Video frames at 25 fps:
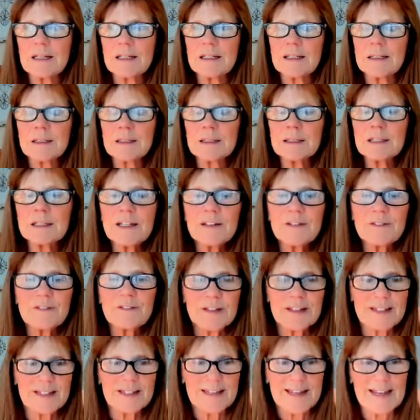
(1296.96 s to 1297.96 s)
live
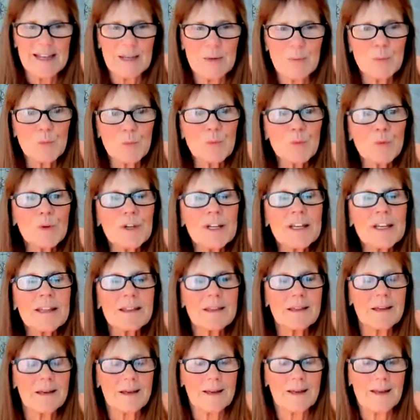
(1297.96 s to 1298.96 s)
it and
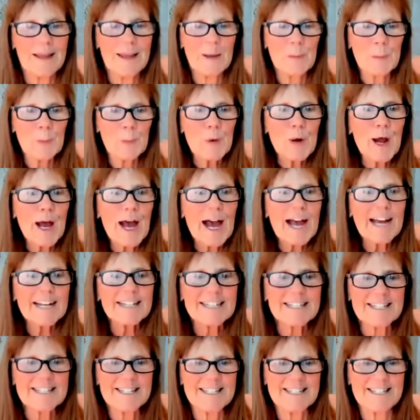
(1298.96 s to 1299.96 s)
breathe it and
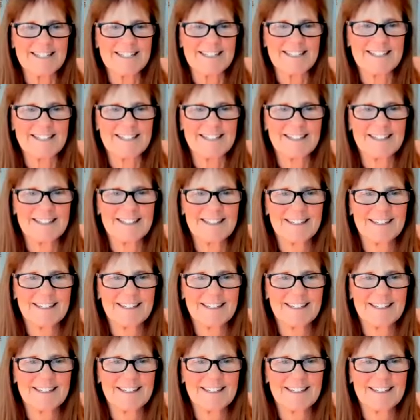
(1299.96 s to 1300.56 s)
practice it